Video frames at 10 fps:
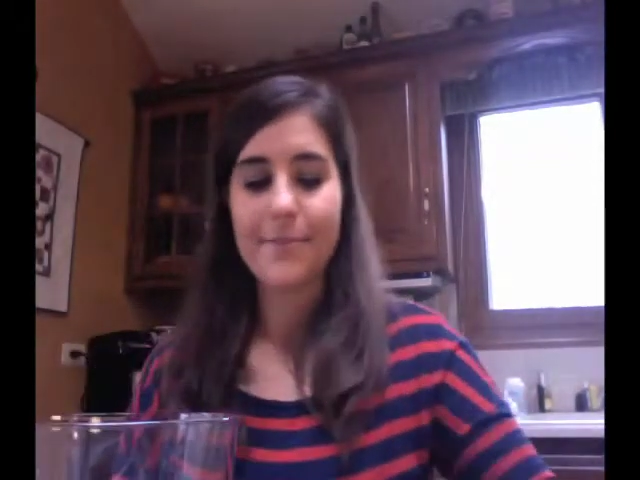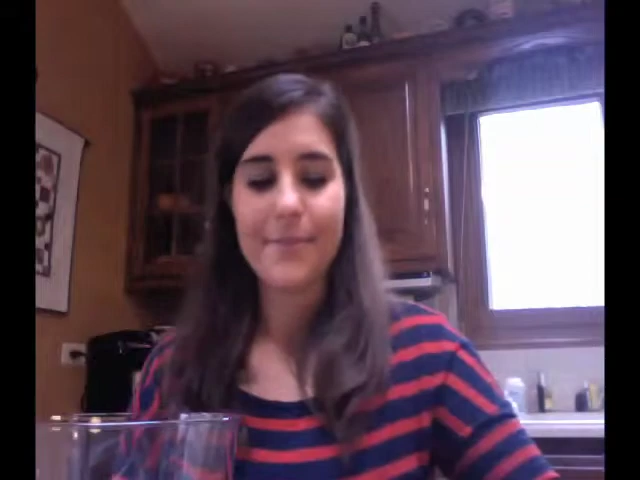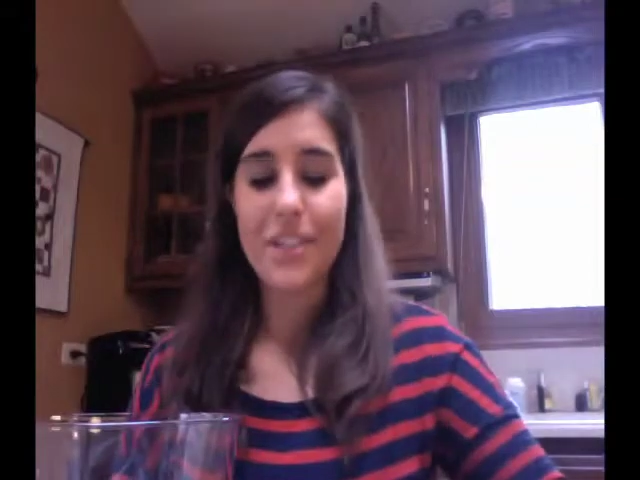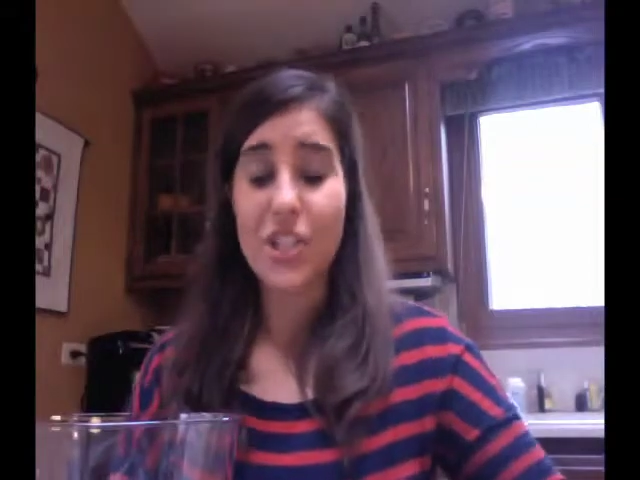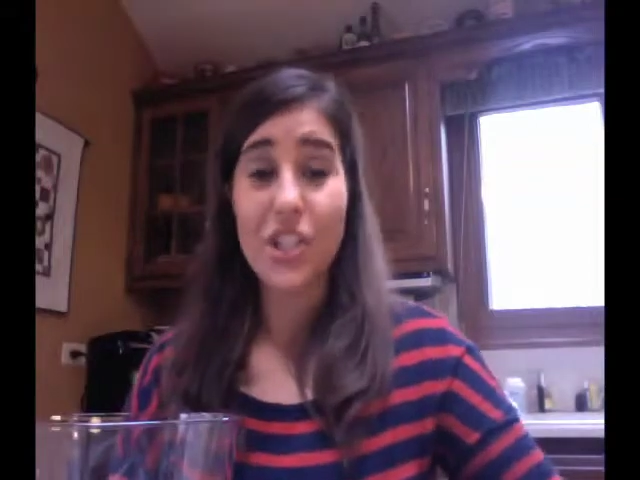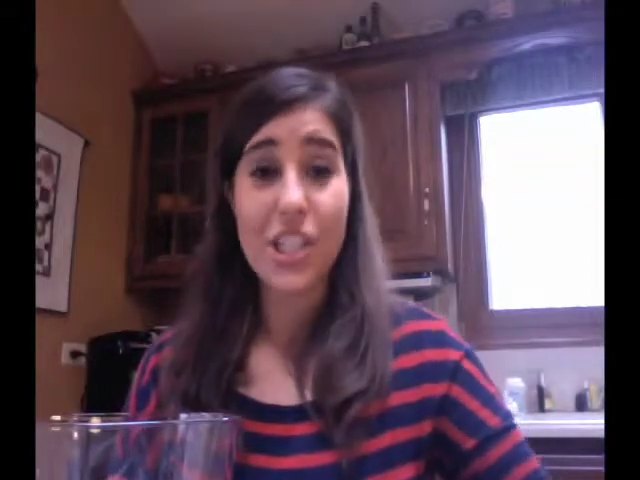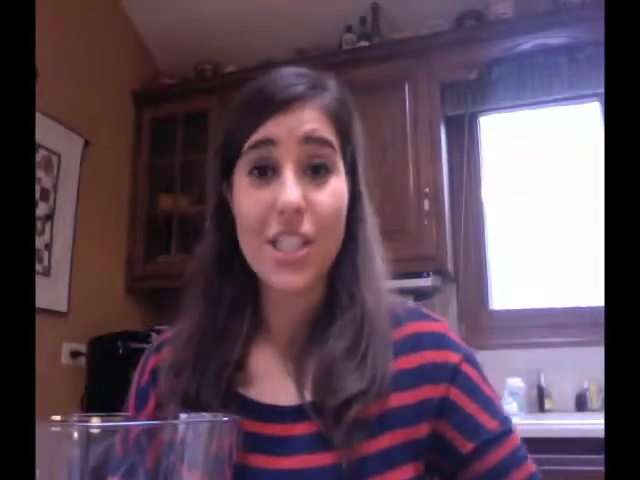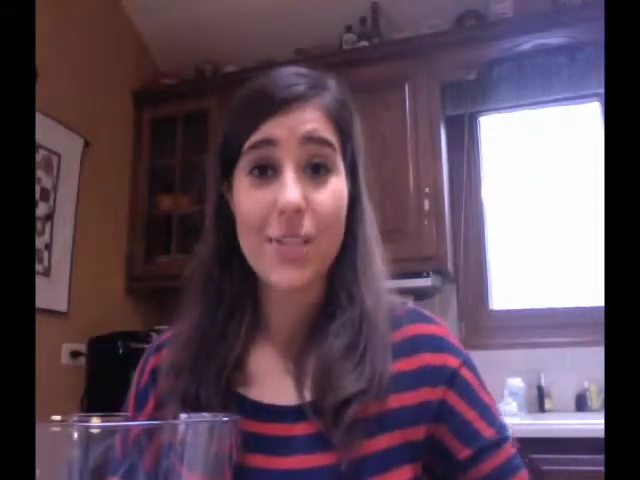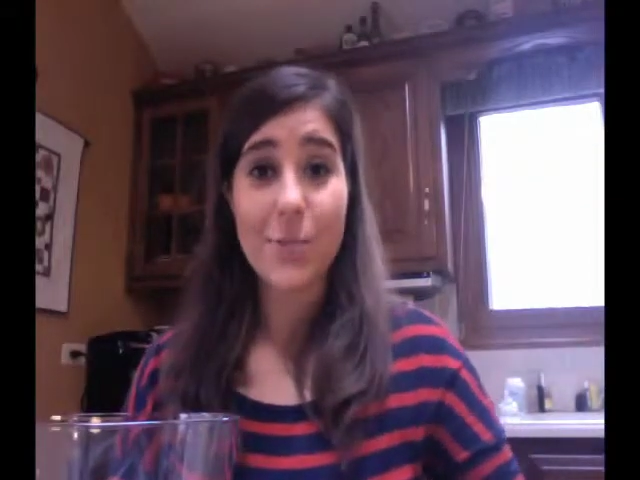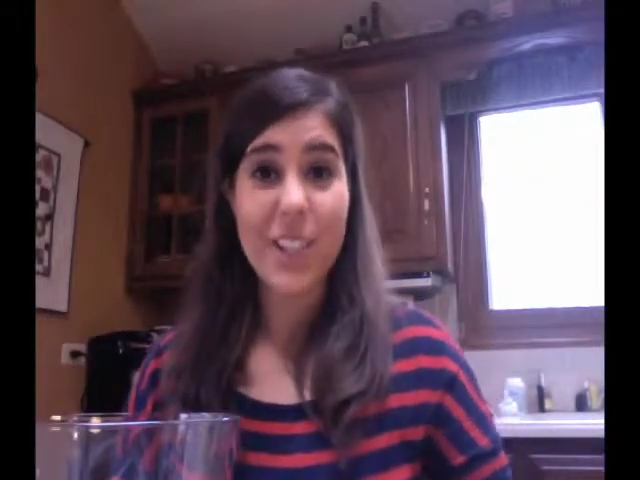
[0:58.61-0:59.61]
it's
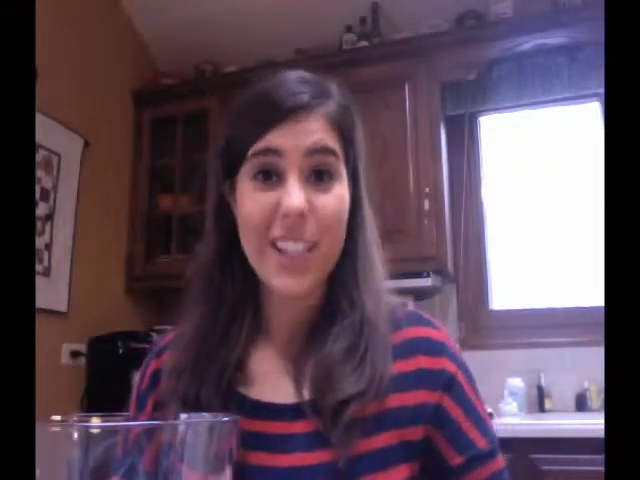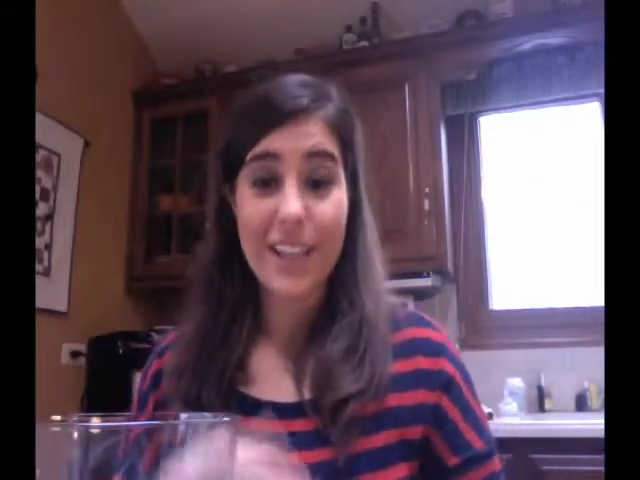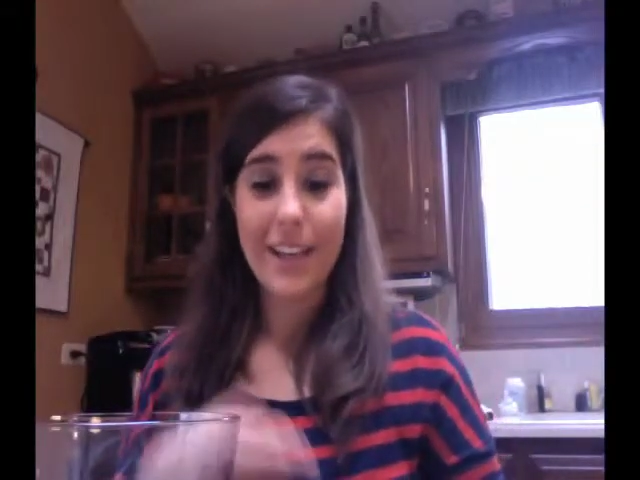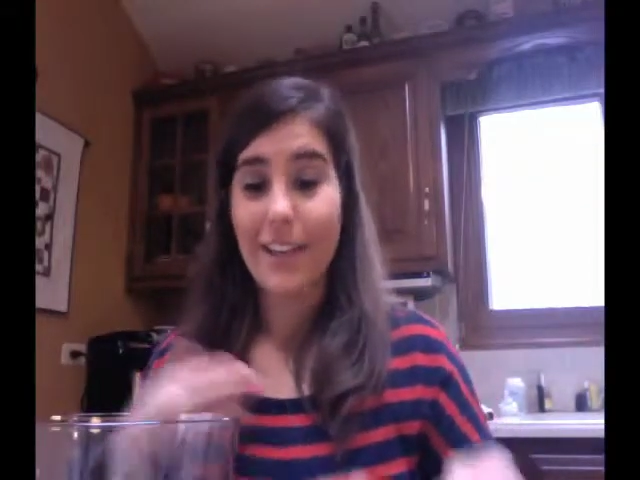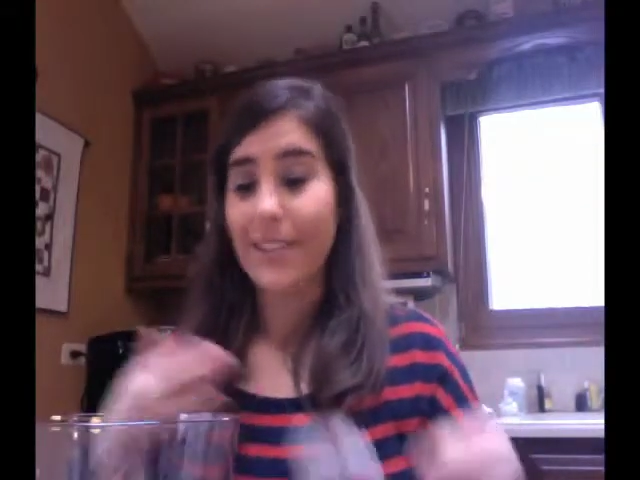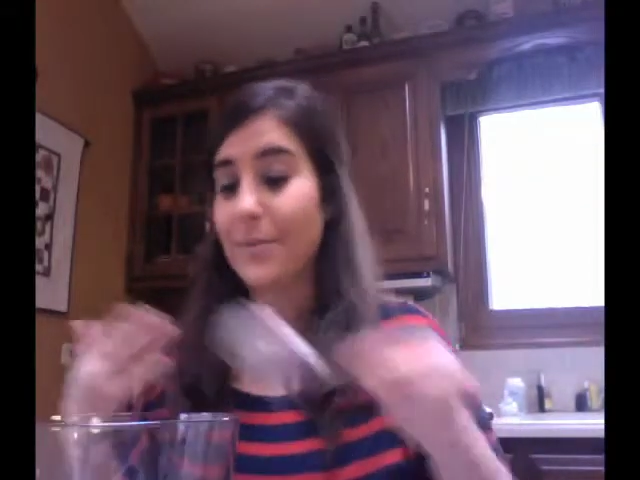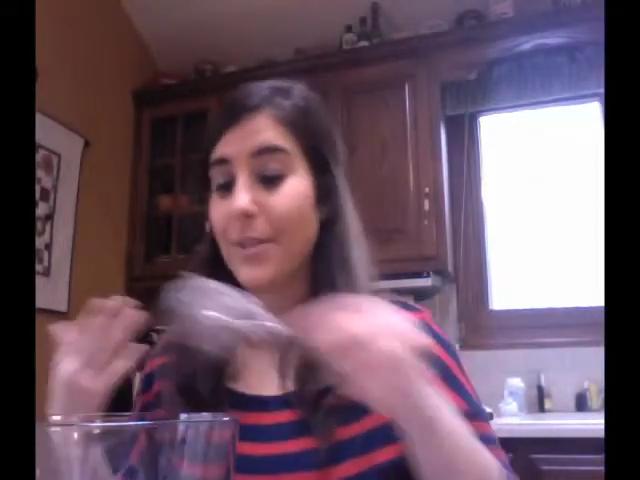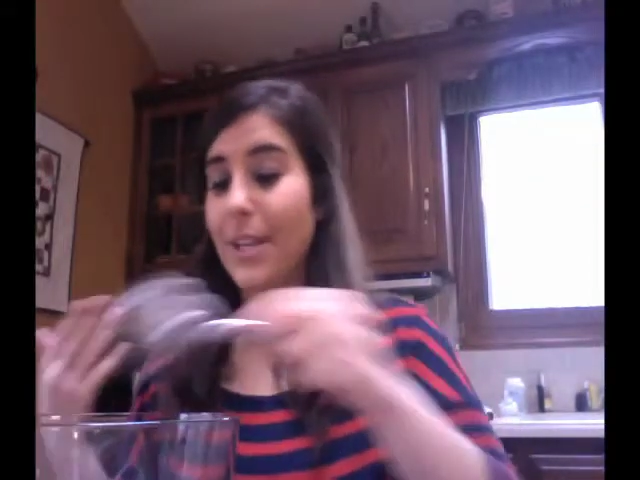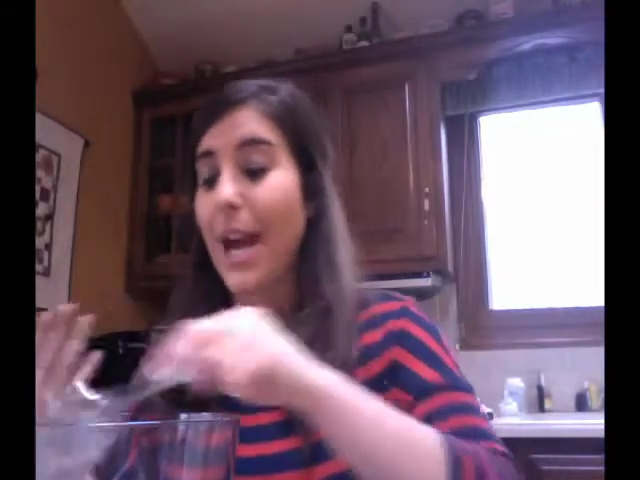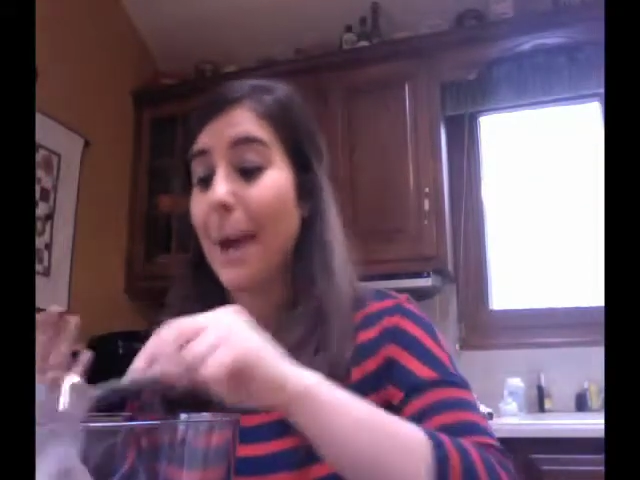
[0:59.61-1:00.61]
just really a
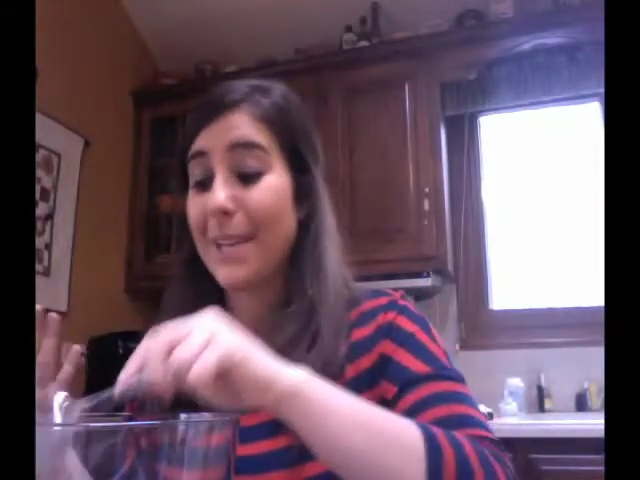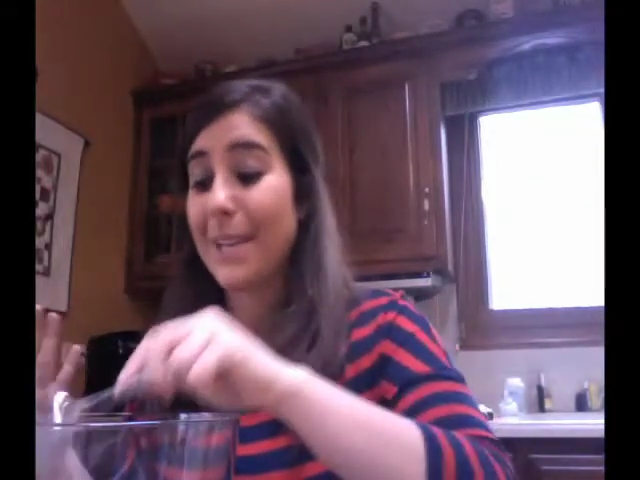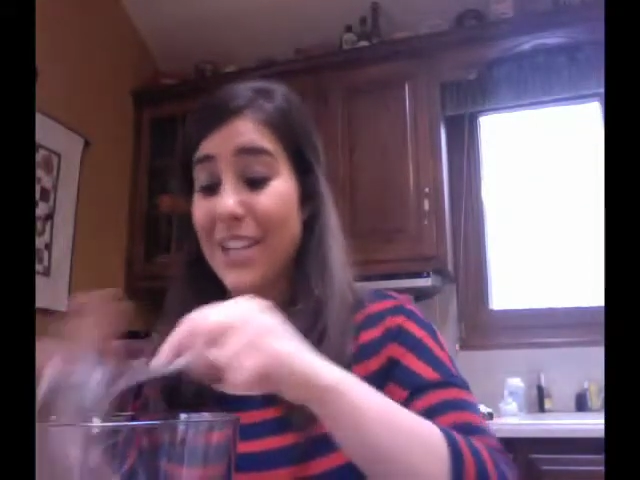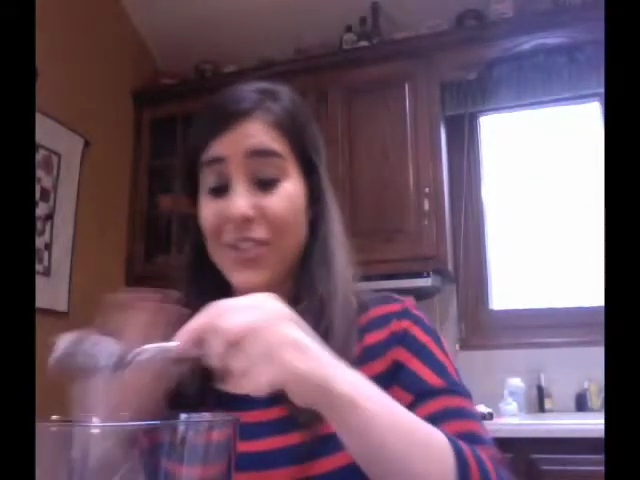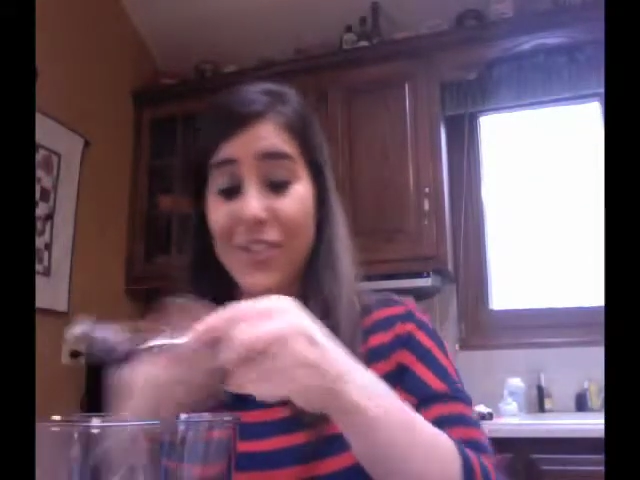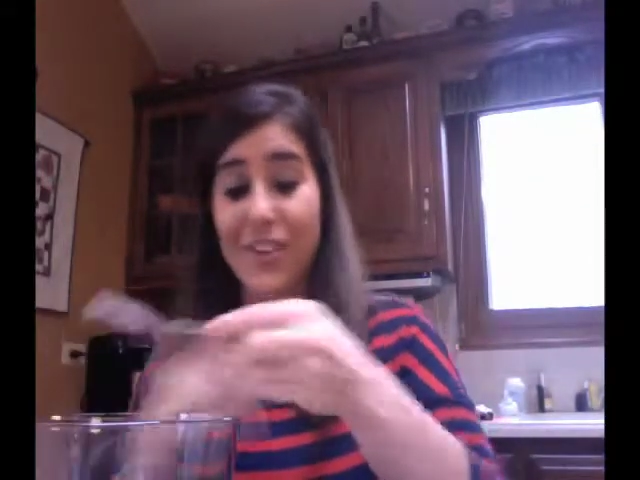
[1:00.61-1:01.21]
combination